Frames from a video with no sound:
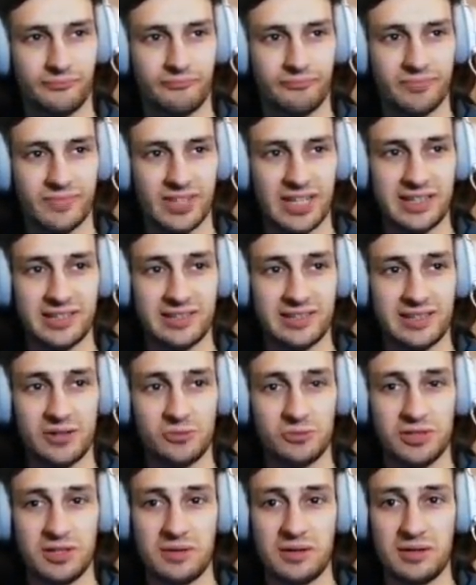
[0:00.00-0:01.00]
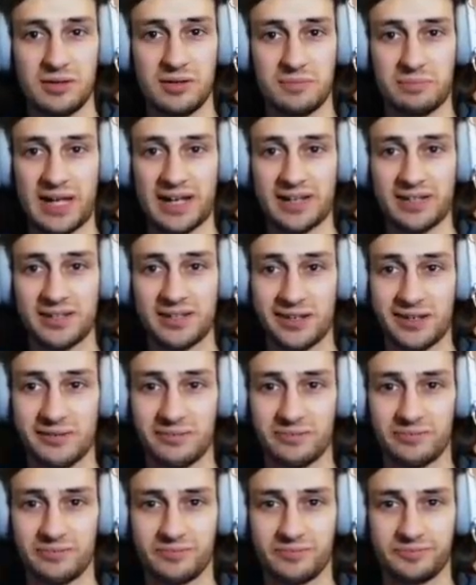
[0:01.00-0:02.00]
And now the Black Knight
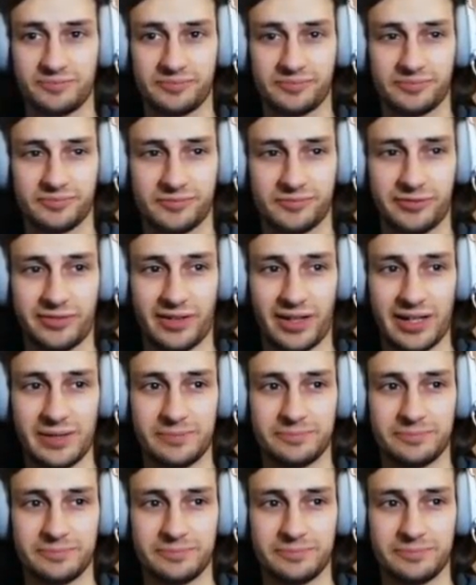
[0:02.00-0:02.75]
fight.